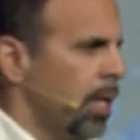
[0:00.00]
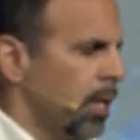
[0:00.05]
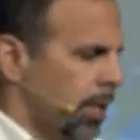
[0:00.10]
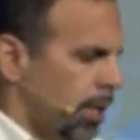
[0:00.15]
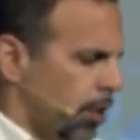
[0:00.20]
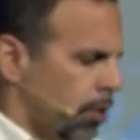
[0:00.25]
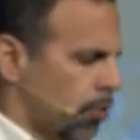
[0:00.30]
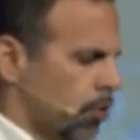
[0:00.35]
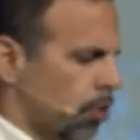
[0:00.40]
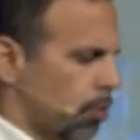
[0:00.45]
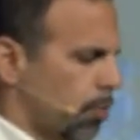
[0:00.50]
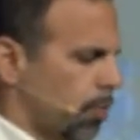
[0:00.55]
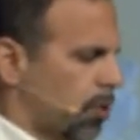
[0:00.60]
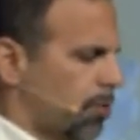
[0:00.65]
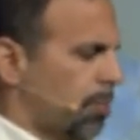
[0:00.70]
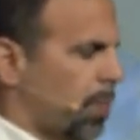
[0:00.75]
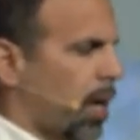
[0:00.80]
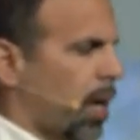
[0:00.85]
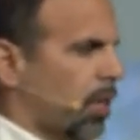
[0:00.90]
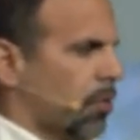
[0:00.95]
And here's her
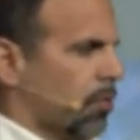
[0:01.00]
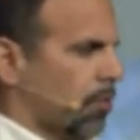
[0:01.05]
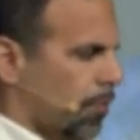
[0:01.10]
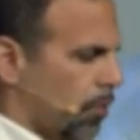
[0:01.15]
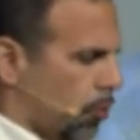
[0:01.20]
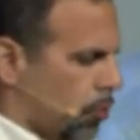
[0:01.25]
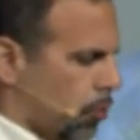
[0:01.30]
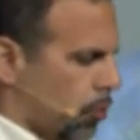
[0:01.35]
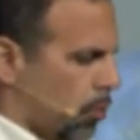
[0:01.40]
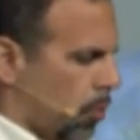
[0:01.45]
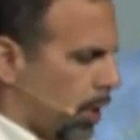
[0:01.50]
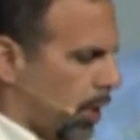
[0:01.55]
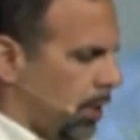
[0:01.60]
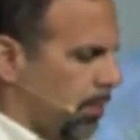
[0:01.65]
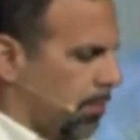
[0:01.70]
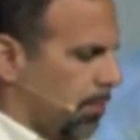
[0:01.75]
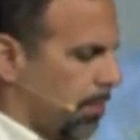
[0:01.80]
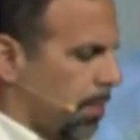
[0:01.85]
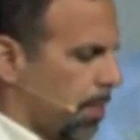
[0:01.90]
response, verse 20.